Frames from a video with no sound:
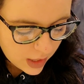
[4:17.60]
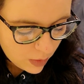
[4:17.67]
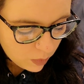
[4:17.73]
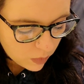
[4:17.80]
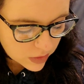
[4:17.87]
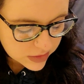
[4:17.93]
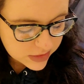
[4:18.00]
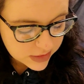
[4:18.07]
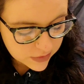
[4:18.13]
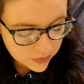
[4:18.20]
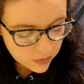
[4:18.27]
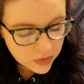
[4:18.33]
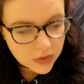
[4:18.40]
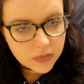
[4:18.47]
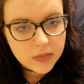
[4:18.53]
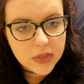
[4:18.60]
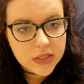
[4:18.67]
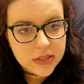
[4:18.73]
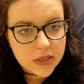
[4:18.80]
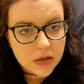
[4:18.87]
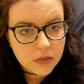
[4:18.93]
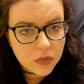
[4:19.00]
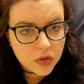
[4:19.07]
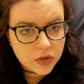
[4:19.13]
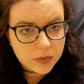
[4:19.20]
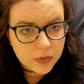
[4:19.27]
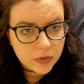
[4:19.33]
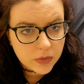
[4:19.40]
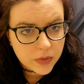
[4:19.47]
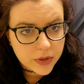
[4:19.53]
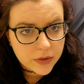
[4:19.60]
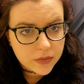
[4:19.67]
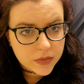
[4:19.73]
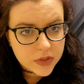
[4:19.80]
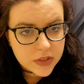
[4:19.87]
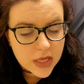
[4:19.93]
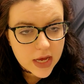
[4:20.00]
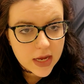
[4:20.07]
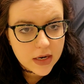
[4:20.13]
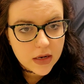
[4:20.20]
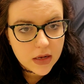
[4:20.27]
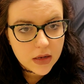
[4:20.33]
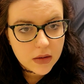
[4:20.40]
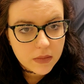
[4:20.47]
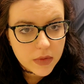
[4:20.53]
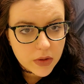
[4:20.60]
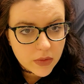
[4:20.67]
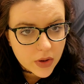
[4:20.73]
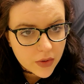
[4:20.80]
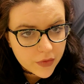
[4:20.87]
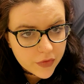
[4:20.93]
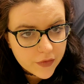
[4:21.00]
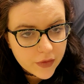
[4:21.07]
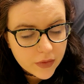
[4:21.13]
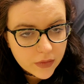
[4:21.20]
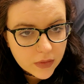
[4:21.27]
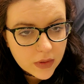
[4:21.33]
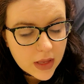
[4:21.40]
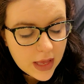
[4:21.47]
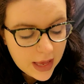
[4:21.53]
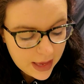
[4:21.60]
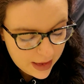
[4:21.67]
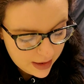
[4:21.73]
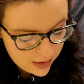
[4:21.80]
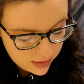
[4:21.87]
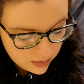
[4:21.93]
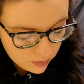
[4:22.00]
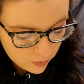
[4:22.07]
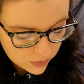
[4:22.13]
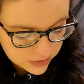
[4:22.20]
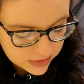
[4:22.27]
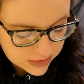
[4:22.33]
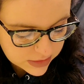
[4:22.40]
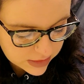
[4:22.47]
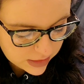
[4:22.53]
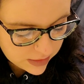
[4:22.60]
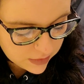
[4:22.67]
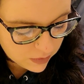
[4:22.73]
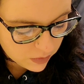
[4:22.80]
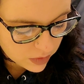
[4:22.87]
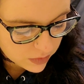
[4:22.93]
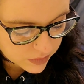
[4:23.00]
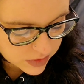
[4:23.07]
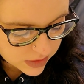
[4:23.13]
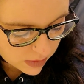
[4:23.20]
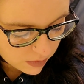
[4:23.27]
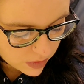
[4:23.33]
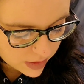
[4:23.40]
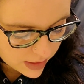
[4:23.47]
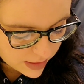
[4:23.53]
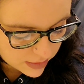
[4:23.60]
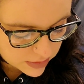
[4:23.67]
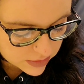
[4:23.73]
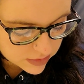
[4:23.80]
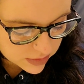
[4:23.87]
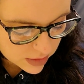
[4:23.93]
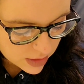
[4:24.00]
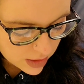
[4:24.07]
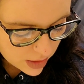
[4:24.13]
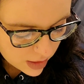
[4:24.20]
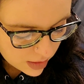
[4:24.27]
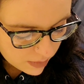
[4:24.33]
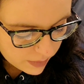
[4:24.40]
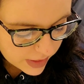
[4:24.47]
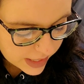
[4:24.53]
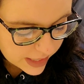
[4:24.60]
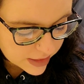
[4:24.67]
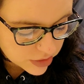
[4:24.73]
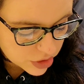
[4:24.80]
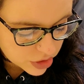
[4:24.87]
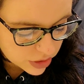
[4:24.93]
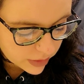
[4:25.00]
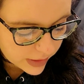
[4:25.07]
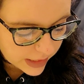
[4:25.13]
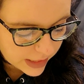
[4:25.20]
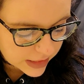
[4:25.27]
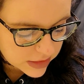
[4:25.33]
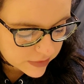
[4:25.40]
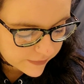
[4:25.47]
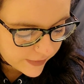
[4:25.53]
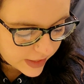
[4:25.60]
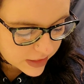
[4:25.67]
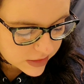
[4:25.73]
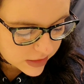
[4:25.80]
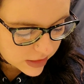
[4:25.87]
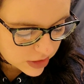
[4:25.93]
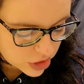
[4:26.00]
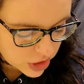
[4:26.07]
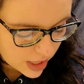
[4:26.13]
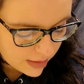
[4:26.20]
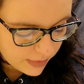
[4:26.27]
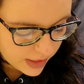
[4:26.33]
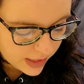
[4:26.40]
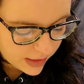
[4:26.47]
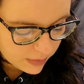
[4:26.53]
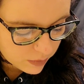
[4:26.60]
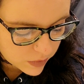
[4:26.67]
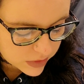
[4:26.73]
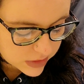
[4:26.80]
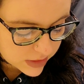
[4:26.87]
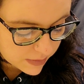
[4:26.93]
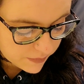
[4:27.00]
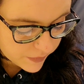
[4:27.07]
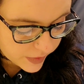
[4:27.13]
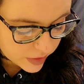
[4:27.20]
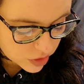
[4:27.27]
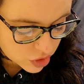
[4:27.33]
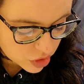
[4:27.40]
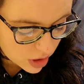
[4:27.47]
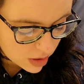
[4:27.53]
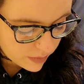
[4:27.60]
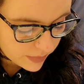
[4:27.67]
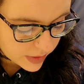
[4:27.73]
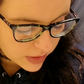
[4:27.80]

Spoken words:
once in the room, because there are multiple rooms that you go through. And once in the room, someone else began stroking his face and jabbing him with something sharp